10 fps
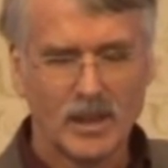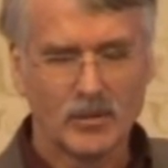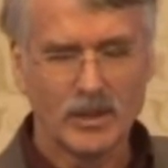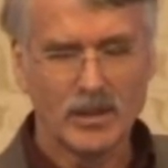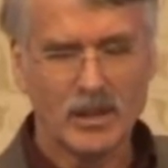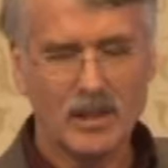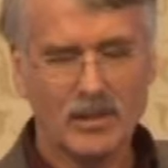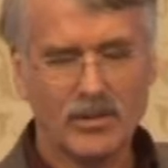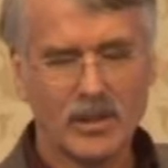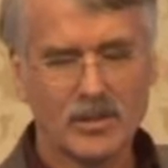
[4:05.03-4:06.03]
And one of the
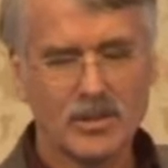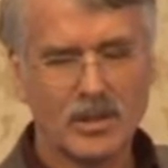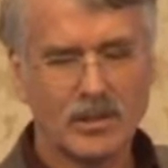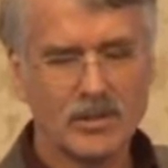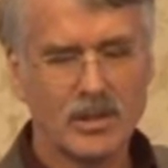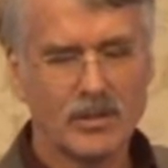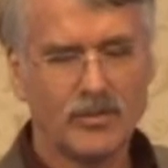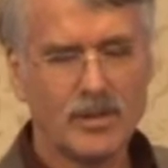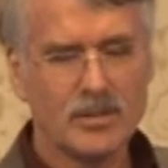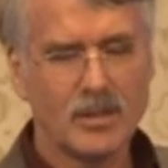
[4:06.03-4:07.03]
key things here is that
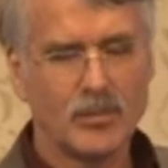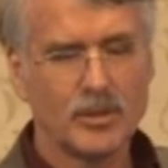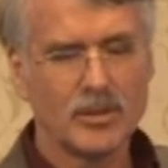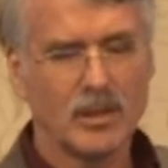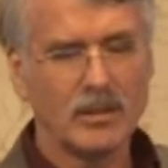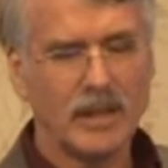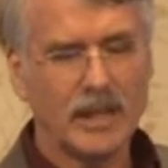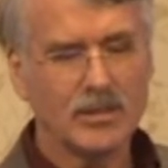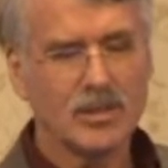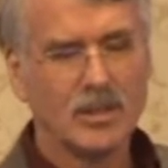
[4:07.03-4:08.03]
if these numbers are
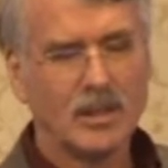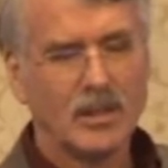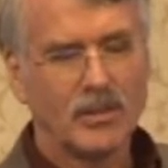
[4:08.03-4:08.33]
less